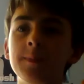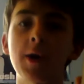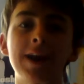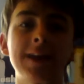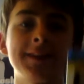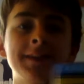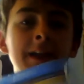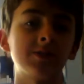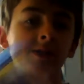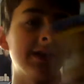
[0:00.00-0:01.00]
part I didn't like
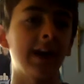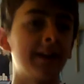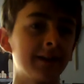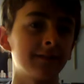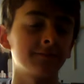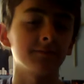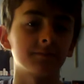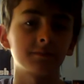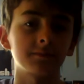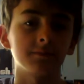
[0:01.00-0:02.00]
was the ending.
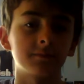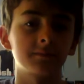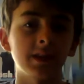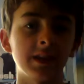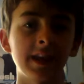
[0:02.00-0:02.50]
The